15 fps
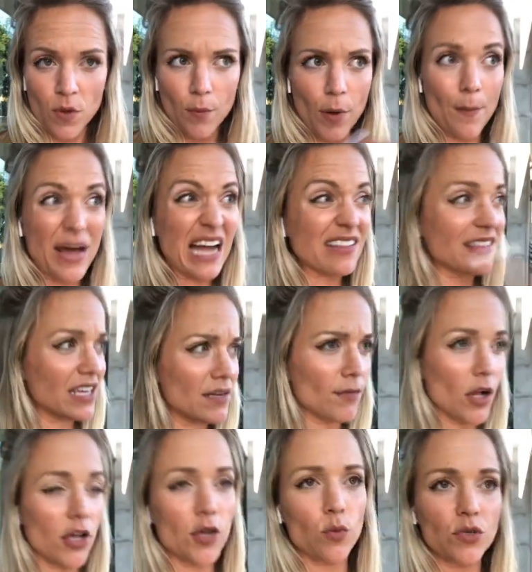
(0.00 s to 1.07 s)
But back then,
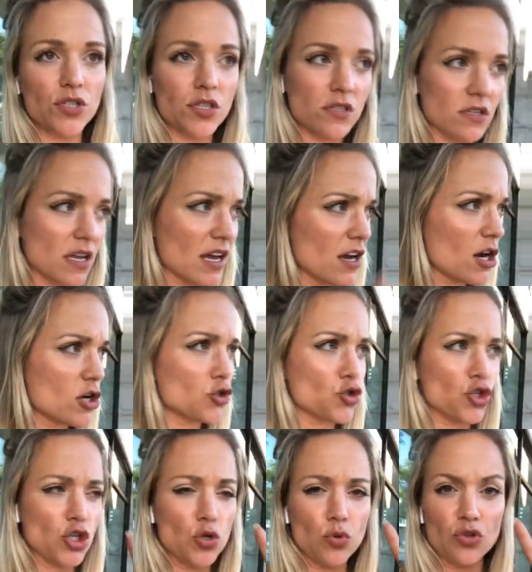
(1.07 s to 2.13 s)
Molly was scared.
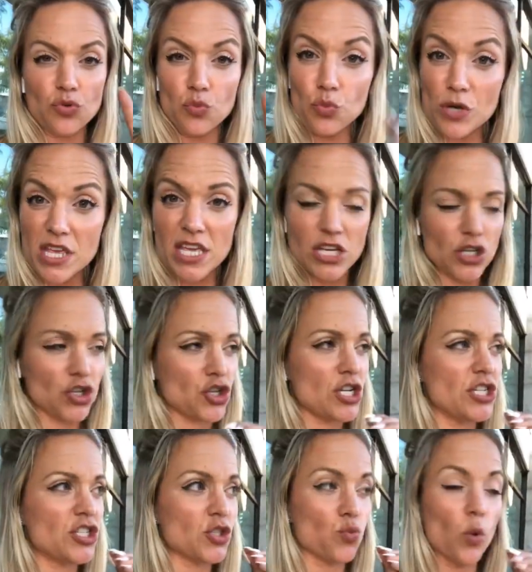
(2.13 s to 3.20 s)
She was weak.
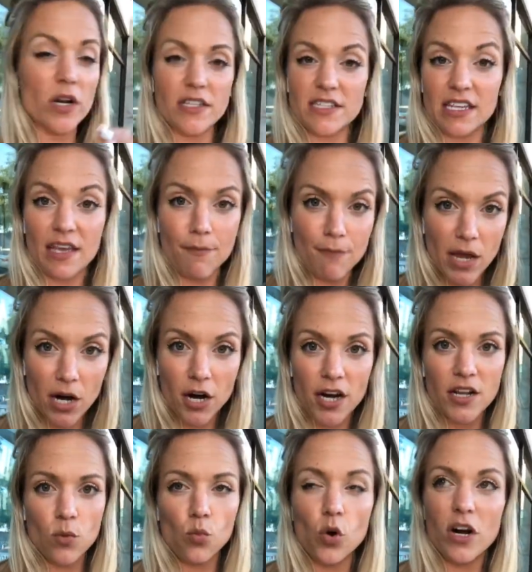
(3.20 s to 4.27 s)
She just wanted to get
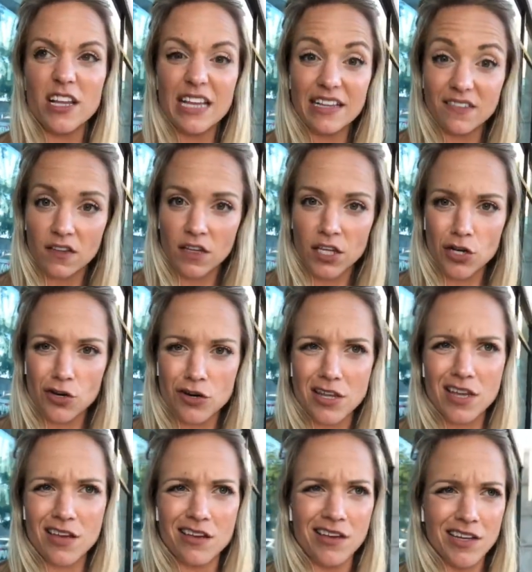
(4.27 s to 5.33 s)
married and wanted that
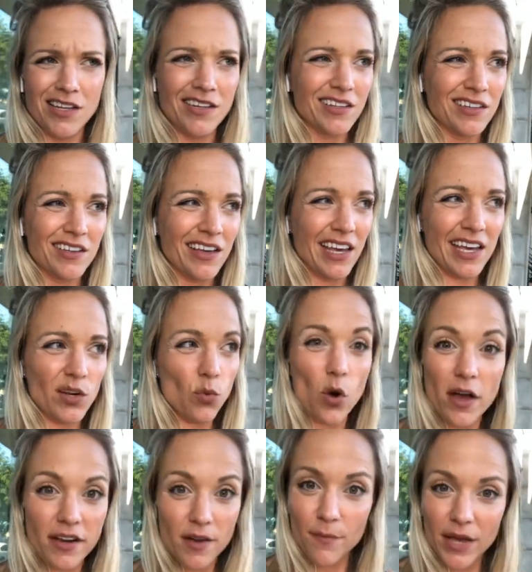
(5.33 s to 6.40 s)
security. And
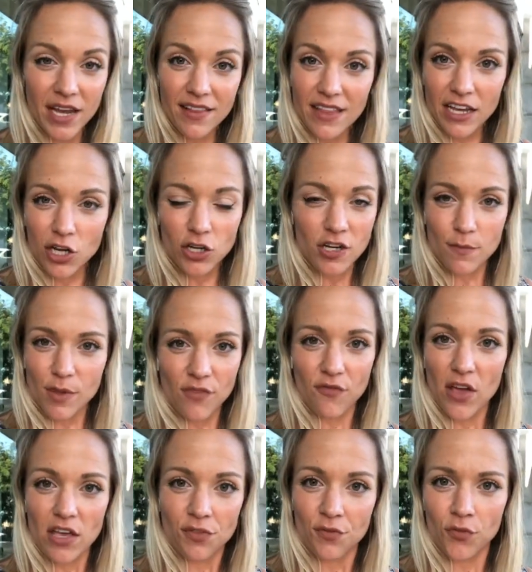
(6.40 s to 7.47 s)
what, in a man that couldn't even be
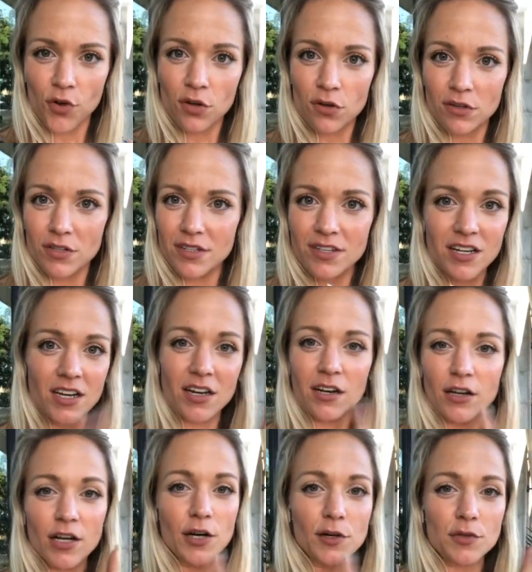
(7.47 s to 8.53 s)
faithful?
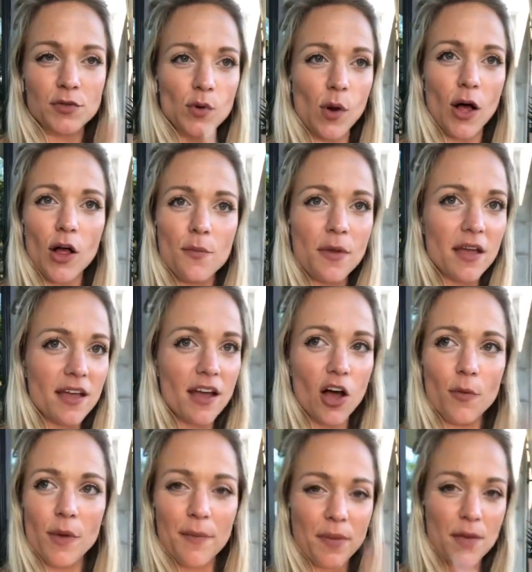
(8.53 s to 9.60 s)
No. So all
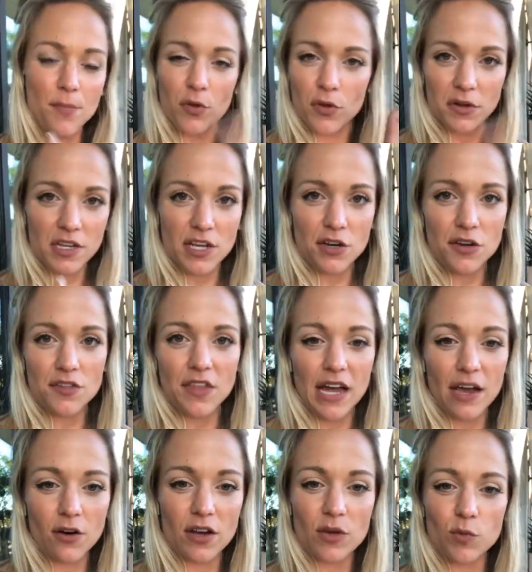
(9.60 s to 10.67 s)
my people on here
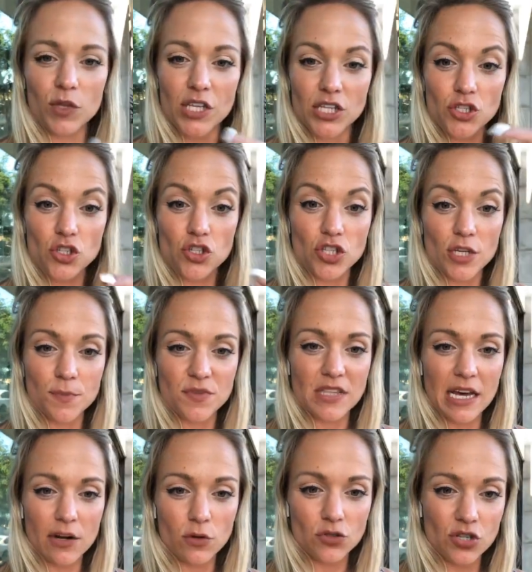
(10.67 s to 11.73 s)
that are in relationships
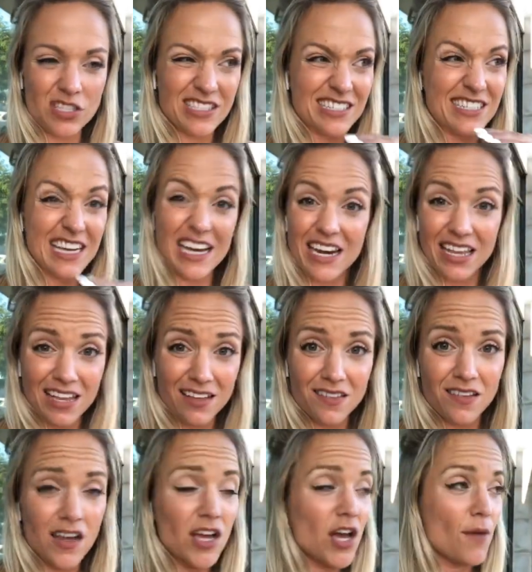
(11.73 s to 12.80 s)
that are just dead
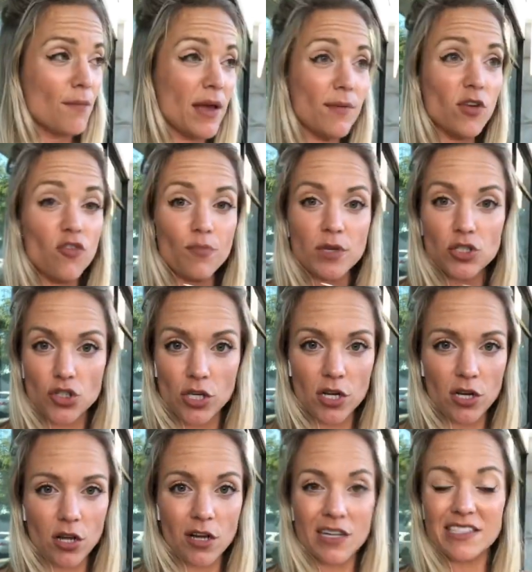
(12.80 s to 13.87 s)
ends, maybe you've been
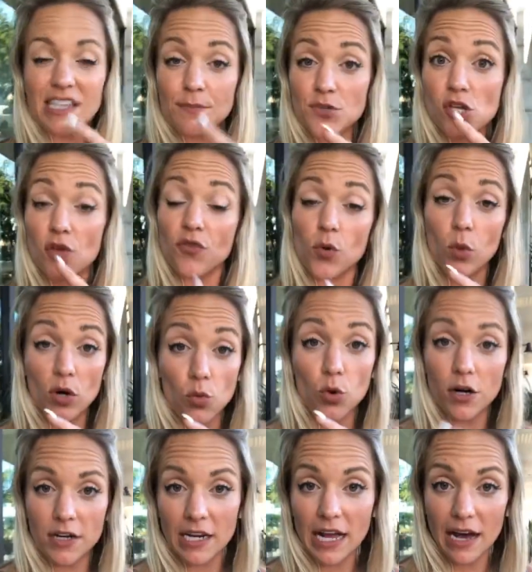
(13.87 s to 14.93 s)
cheated on, it's up to you if you want to
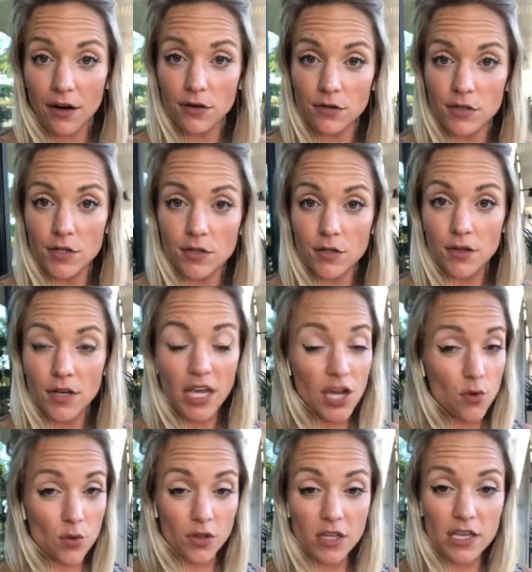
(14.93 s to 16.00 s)
work it out.
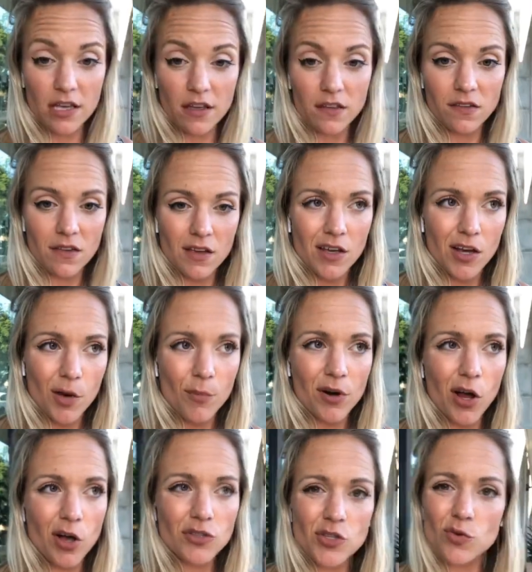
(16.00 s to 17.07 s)
It really is. But
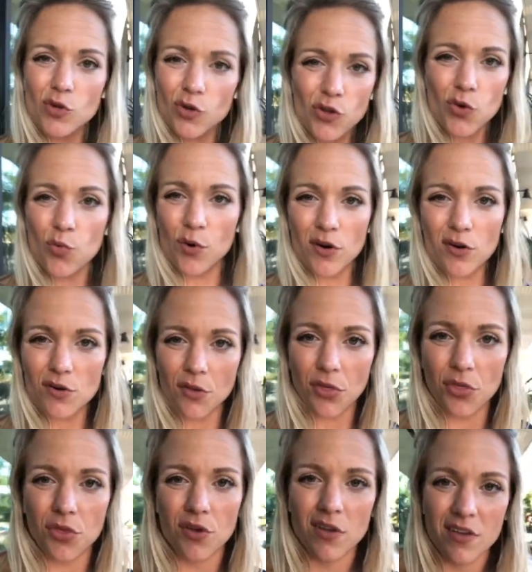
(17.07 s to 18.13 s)
also know your
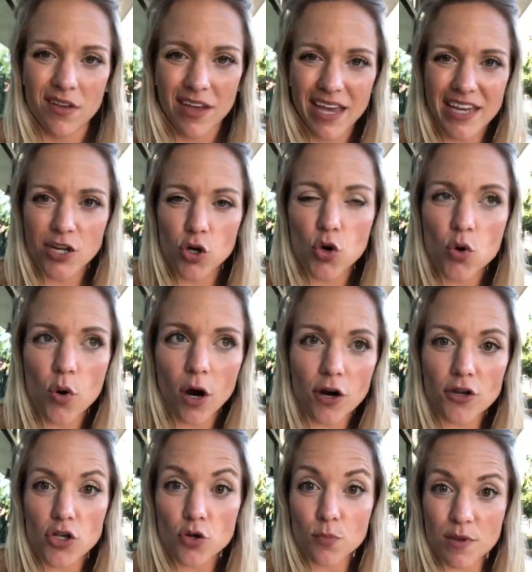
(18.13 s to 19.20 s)
worth. And who are
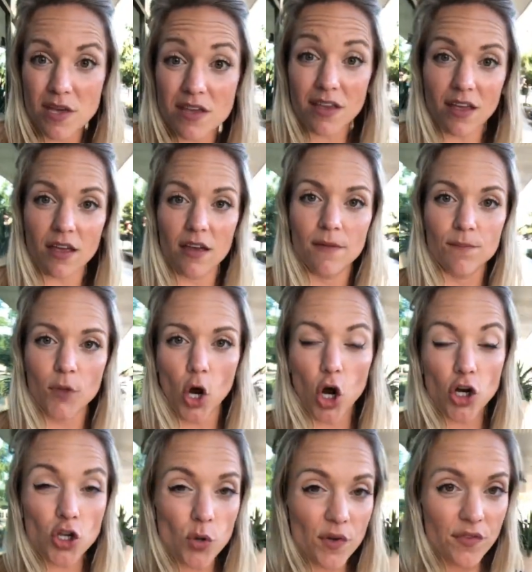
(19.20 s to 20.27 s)
you being?
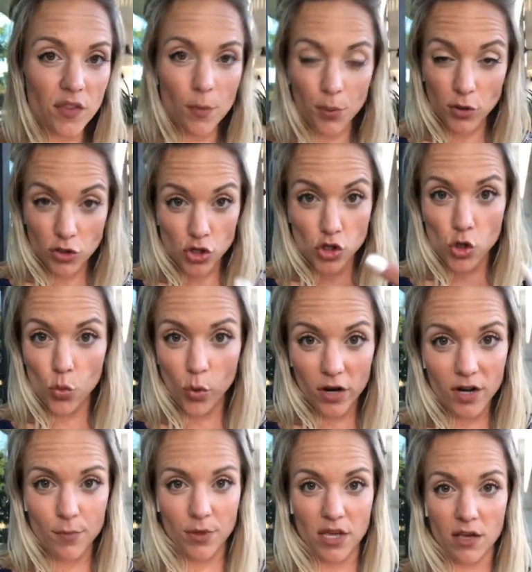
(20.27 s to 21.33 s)
Are you even the person you
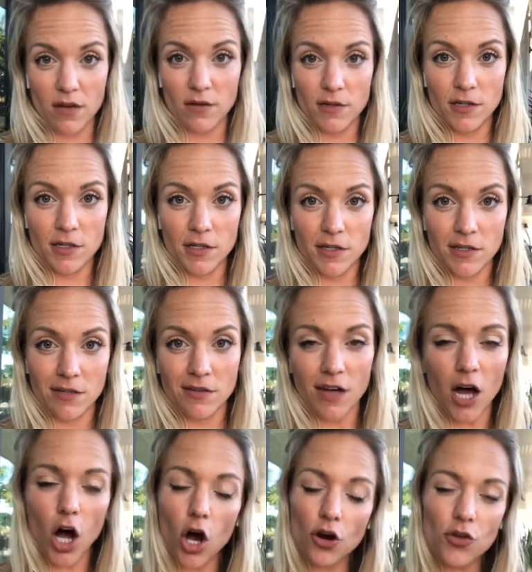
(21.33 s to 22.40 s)
want to be?
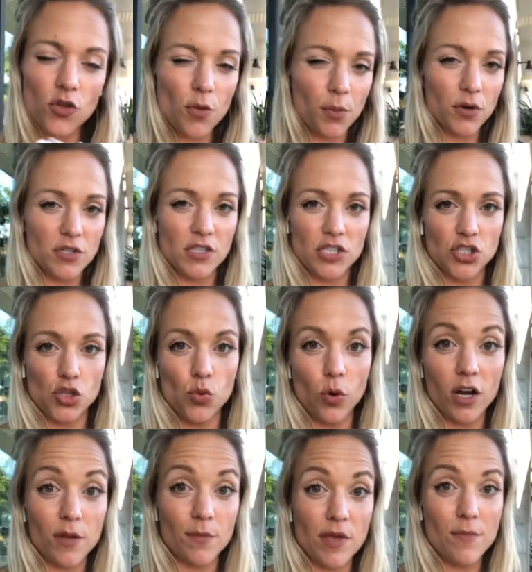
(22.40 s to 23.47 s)
Are you the person that you
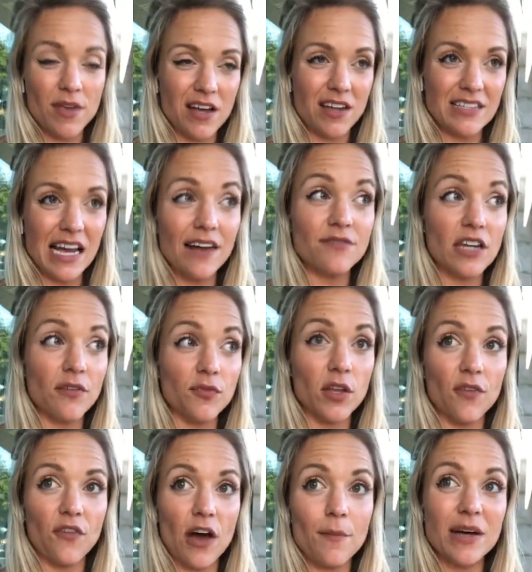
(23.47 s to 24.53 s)
want to be? Because I've
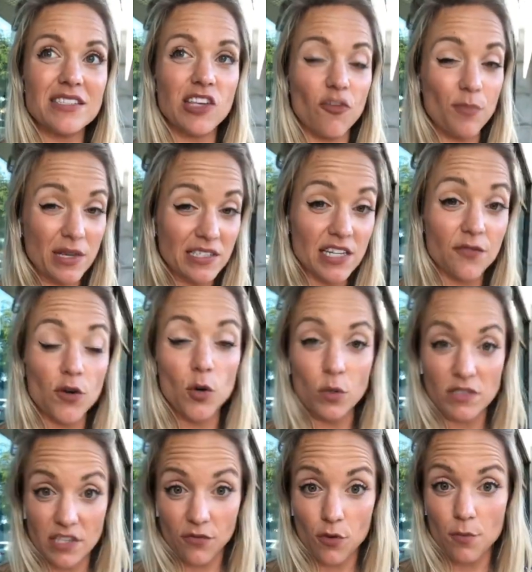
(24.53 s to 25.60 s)
definitely found myself being different with
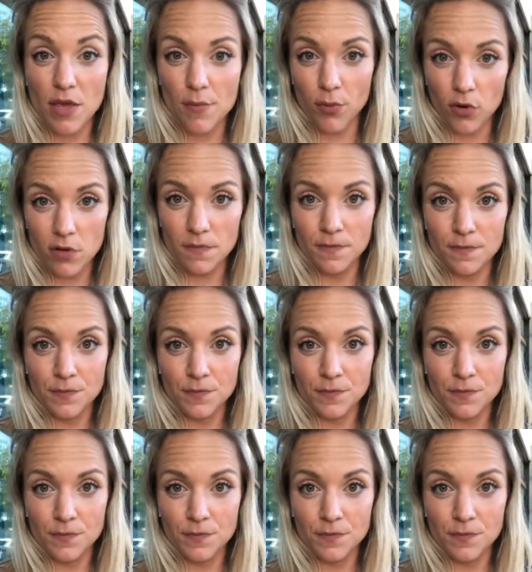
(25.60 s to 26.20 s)
different people.